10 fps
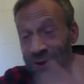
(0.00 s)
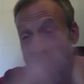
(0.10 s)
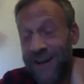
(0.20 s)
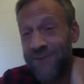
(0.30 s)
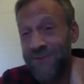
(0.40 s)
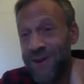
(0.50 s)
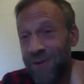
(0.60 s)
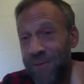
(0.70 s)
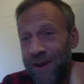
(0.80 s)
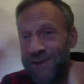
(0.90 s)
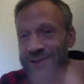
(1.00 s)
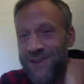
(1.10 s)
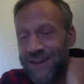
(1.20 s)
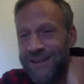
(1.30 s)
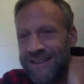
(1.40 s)
I can really picture
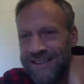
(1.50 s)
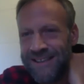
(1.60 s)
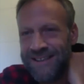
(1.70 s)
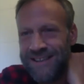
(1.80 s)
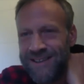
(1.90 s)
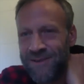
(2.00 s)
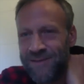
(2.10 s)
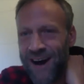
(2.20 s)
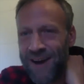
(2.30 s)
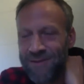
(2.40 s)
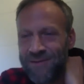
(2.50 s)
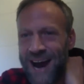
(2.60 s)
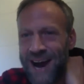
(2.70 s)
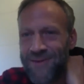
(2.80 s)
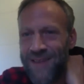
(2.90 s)
the five of you
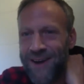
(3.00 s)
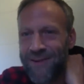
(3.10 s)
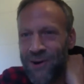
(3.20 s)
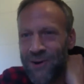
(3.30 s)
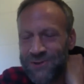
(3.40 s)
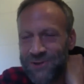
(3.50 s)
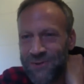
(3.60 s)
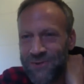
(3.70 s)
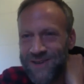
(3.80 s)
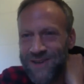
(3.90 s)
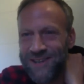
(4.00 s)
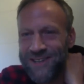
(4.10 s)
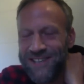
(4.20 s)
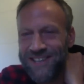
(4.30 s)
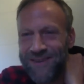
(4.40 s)
out there, all sort of with your
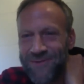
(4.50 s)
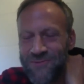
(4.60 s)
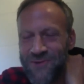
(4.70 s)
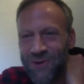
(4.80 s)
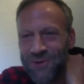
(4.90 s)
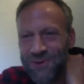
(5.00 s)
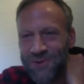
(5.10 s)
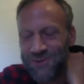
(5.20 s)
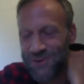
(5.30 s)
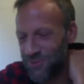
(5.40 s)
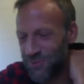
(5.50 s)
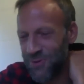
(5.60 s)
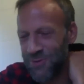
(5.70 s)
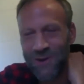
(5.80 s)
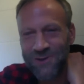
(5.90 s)
different roles. So
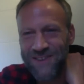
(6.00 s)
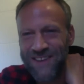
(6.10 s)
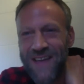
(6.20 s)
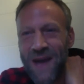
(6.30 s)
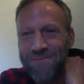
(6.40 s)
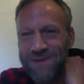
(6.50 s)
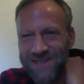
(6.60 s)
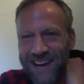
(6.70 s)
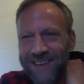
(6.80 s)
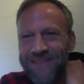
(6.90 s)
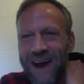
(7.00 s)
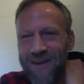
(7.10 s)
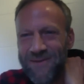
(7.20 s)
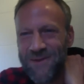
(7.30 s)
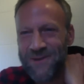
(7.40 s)
what do you think they'd be saying now
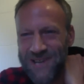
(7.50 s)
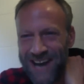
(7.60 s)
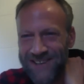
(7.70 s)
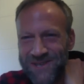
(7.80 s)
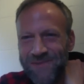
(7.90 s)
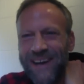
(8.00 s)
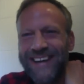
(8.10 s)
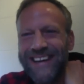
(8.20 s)
if they were chatting to me?